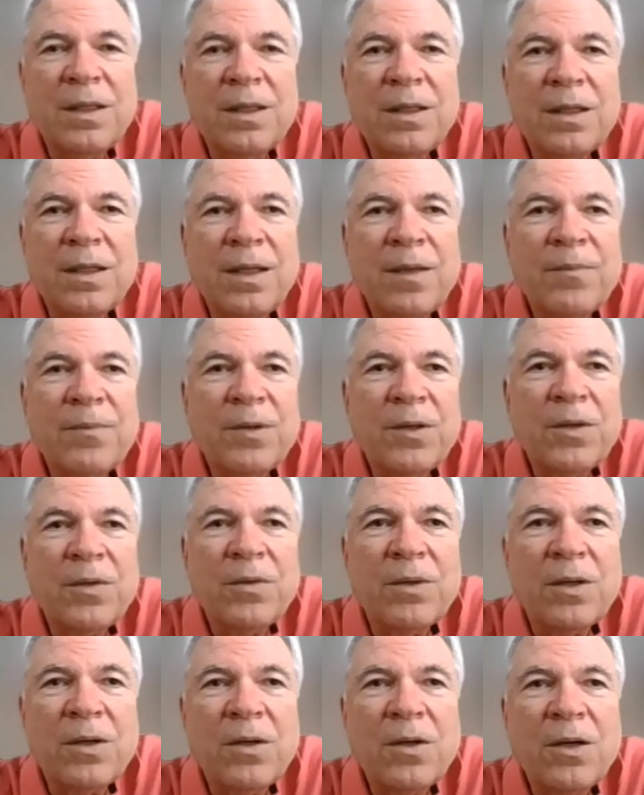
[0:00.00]
embryo
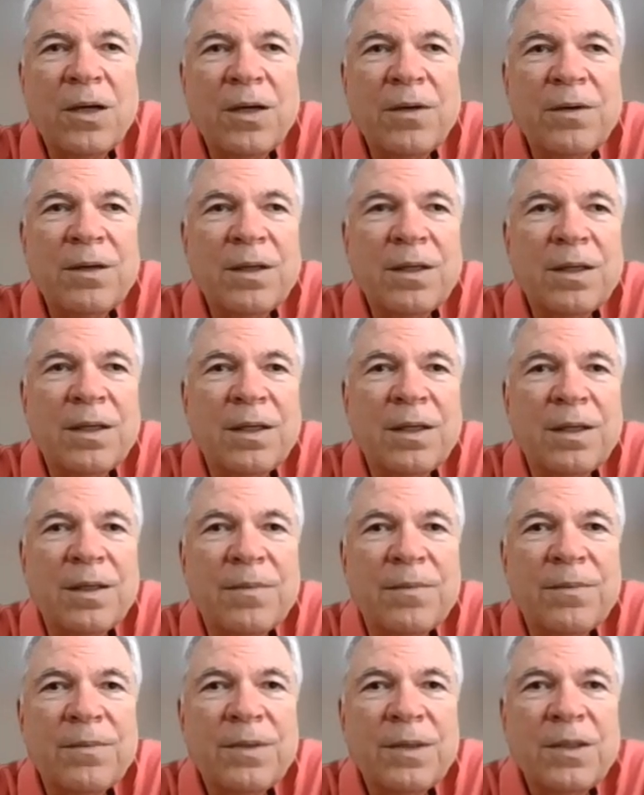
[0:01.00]
or heart,
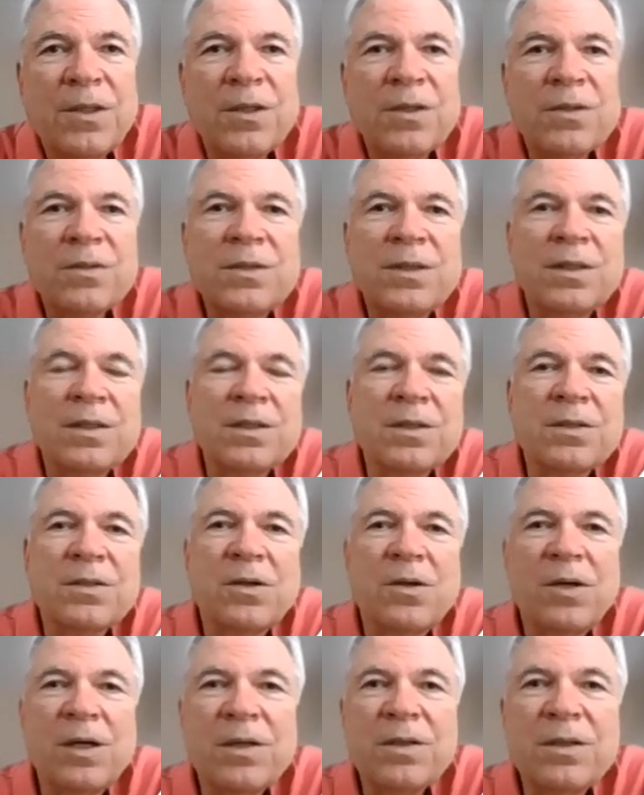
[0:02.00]
you can see this
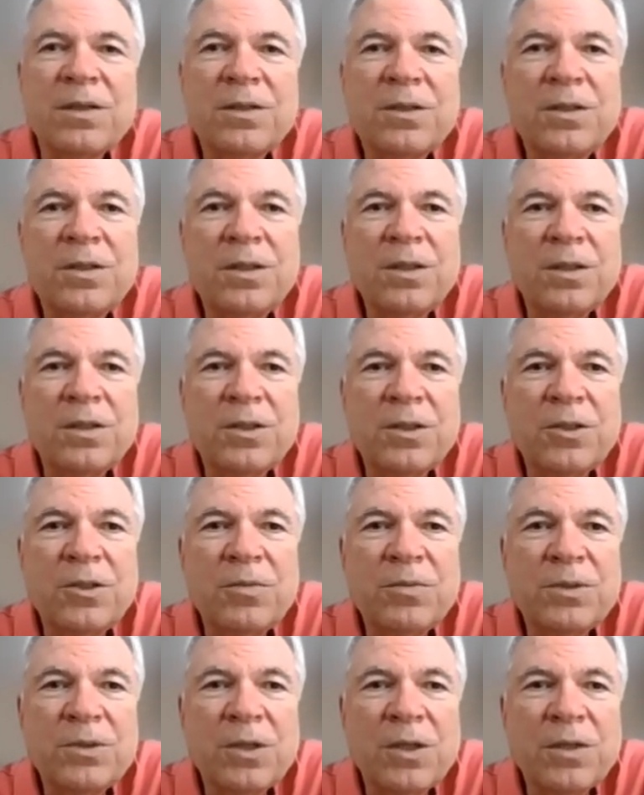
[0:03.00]
heart
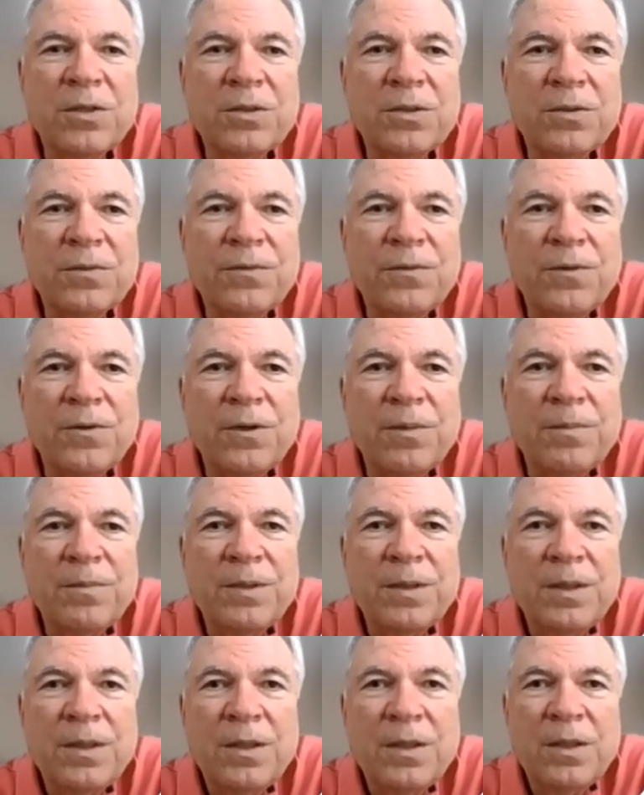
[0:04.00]
tube starts to form
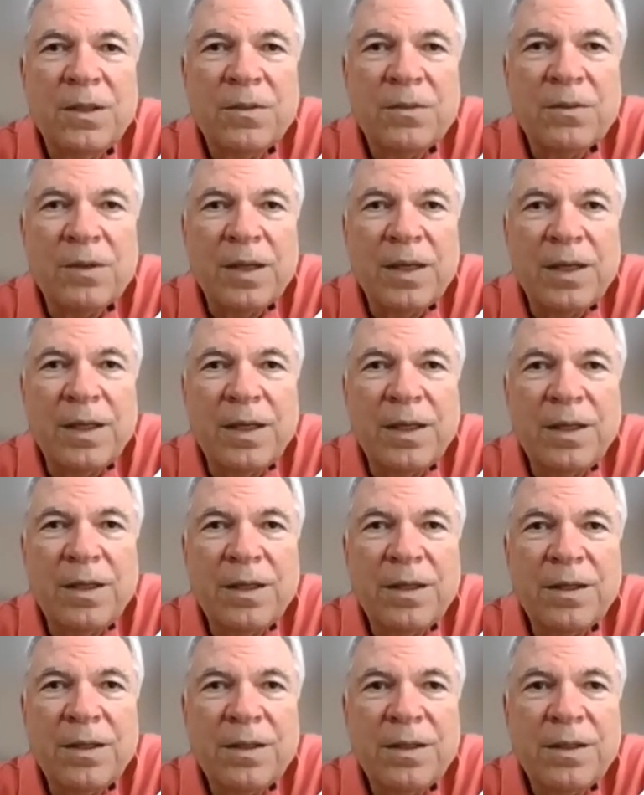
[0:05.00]
right
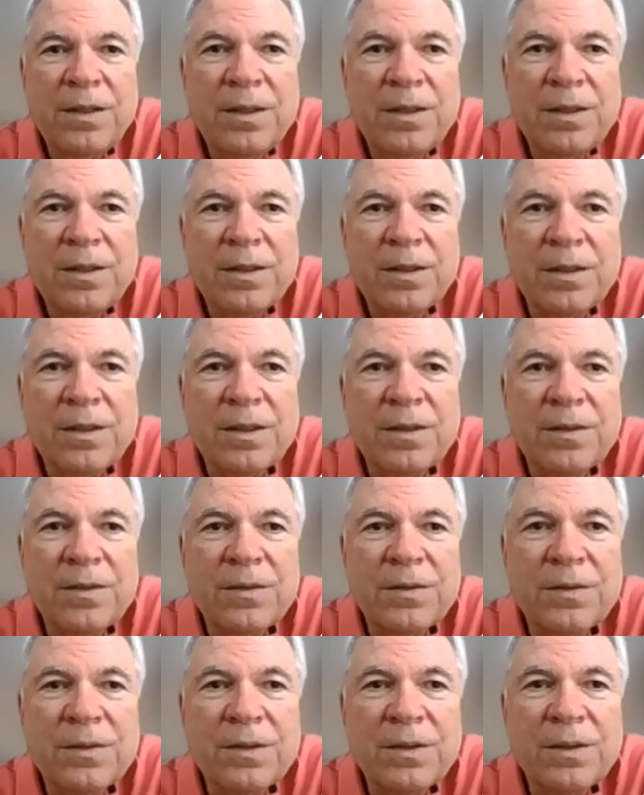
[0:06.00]
here.
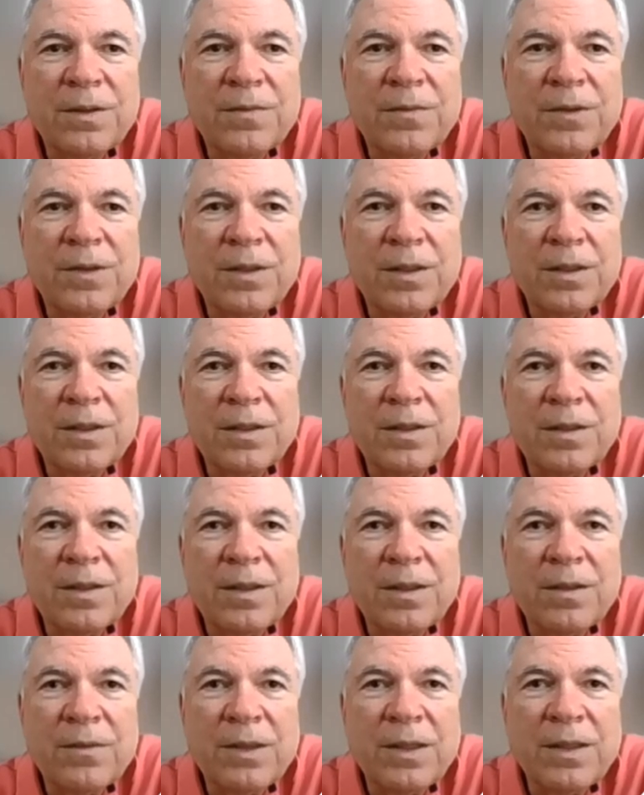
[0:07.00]
Let's see if we can get
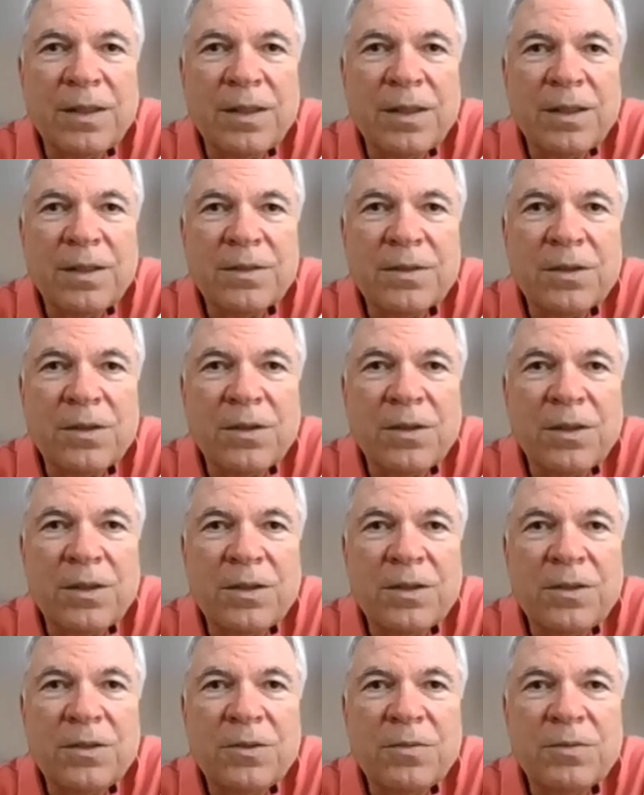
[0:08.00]
that right there. There's a heart
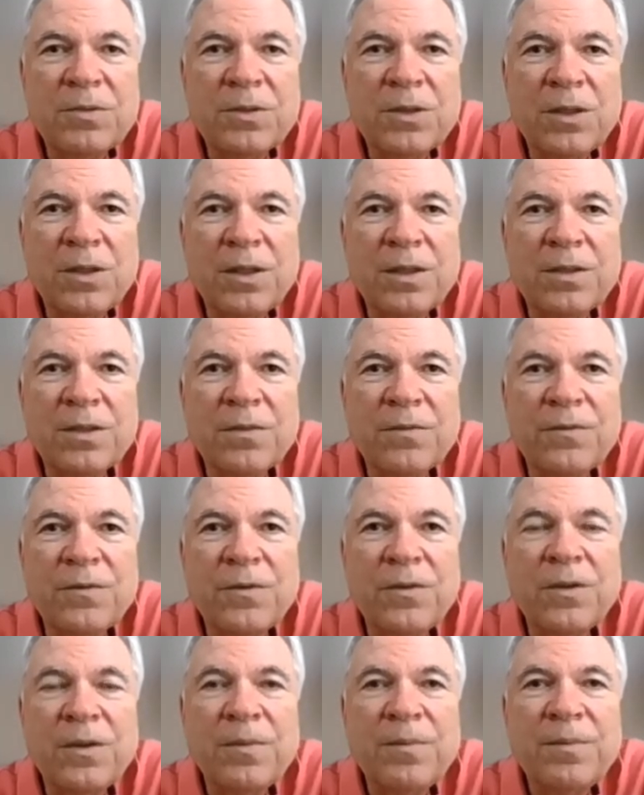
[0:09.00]
tube starting to
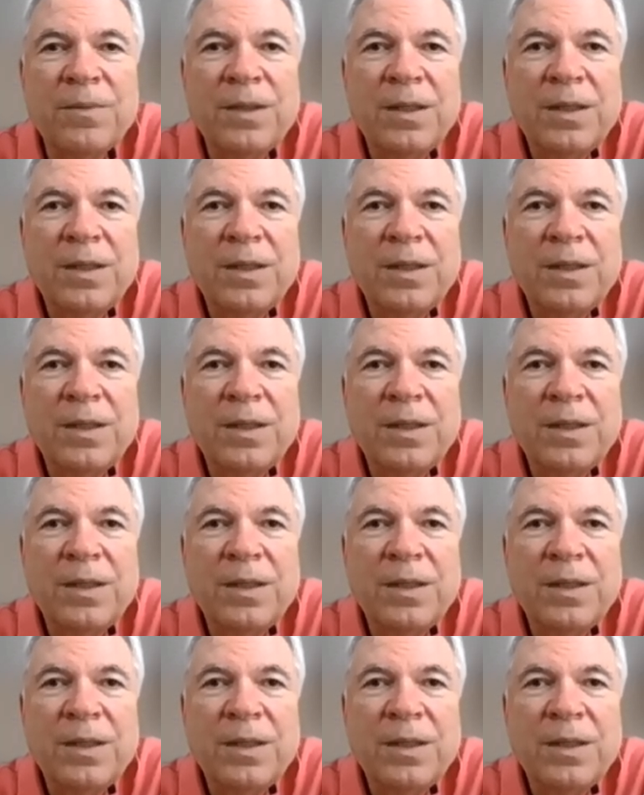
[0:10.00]
form.